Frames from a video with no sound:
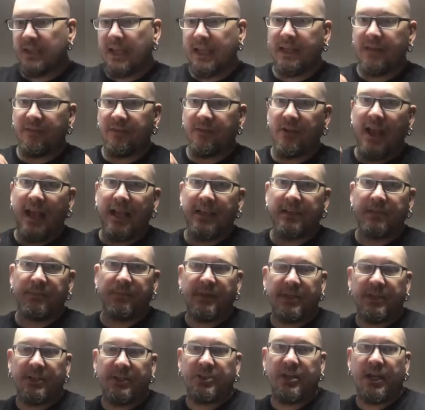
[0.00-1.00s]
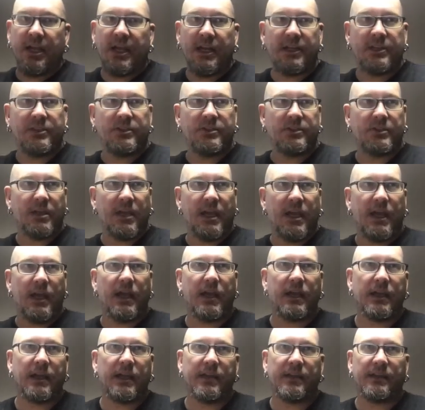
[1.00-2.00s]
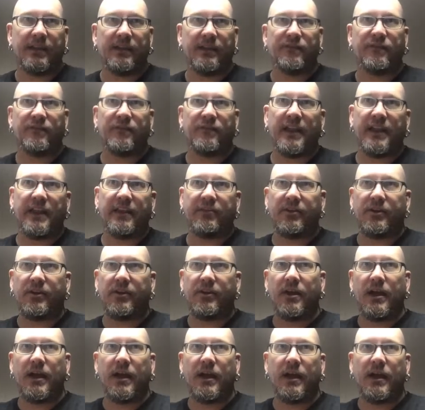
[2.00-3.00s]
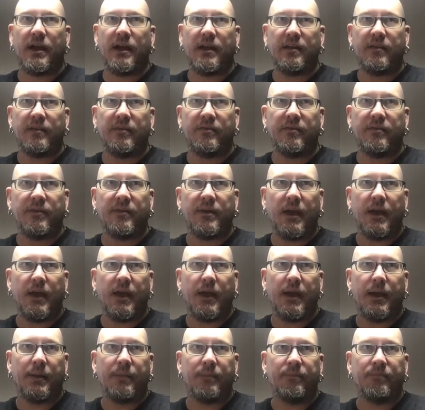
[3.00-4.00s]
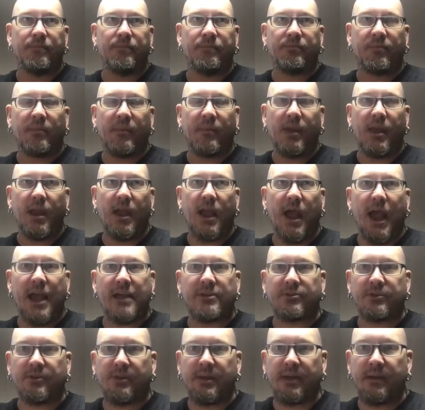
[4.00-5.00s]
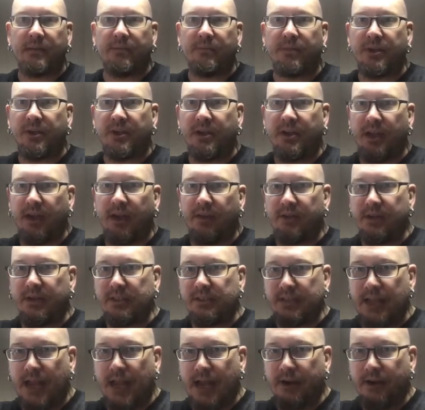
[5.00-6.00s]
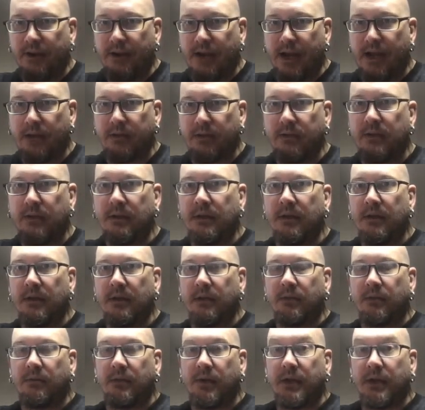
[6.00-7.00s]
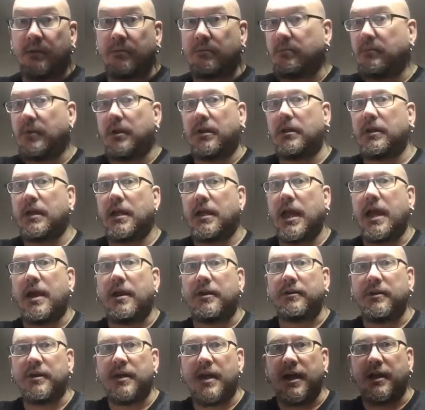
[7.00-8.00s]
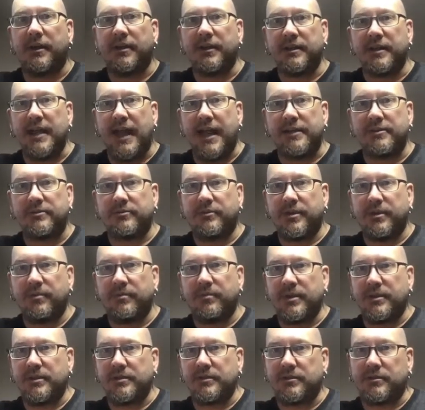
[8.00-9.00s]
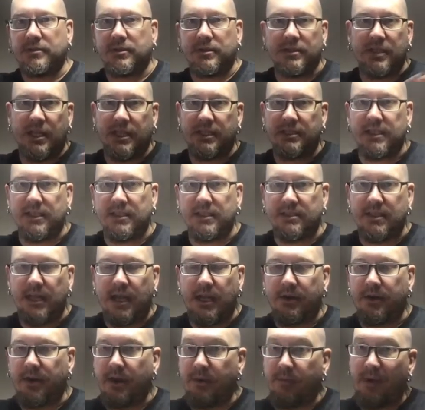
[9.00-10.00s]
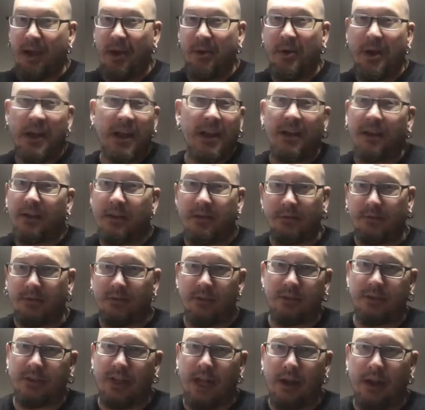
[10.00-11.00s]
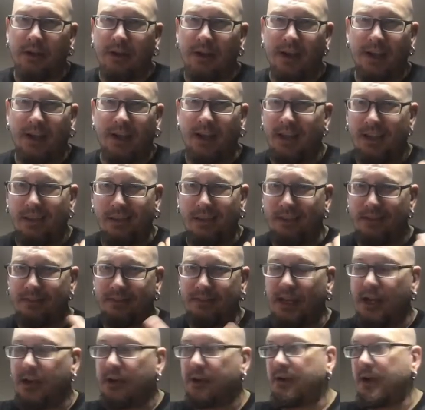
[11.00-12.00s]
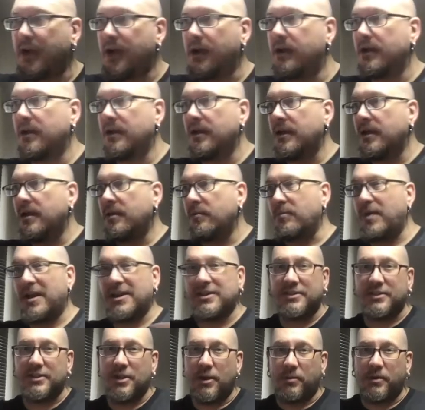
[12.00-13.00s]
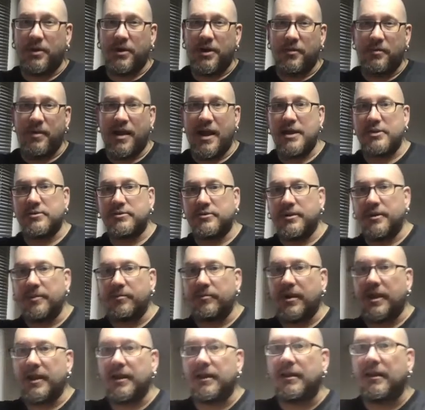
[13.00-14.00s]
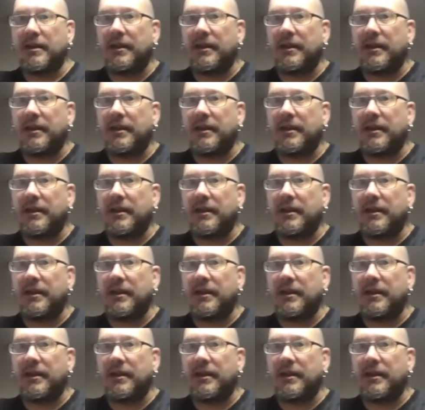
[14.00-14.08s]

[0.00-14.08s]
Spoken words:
if you asked me to judge the flavor of ice cream, but you cover it in sauerkraut, right? Well, I don't know how good the ice cream is because I taste sauerkraut. By the way, no sauerkraut. Hey, love sauerkraut, but I just don't want it on my ice cream, right?